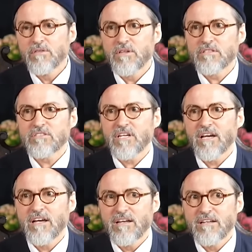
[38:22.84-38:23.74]
there's
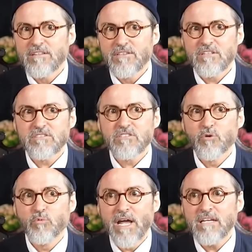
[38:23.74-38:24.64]

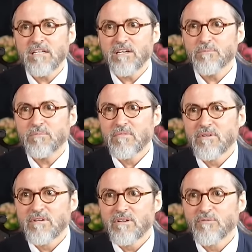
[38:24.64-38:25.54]
uranium.
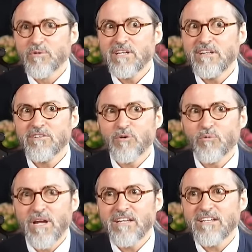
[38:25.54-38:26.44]
We need
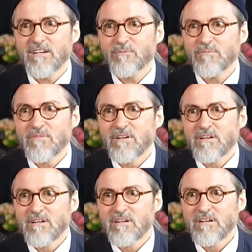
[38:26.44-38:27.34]
uranium.
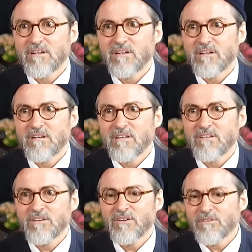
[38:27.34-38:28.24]

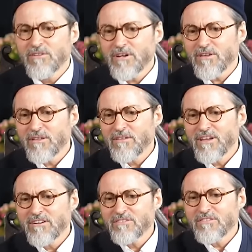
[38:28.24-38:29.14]
You know, look at,
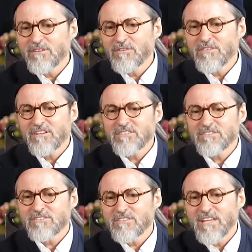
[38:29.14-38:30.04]

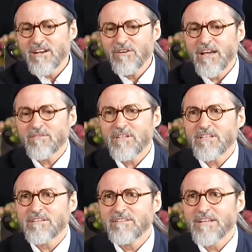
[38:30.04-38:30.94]
they don't have
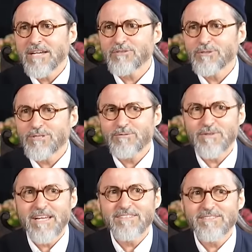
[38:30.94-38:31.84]
any national
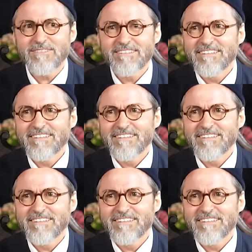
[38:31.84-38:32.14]
defense.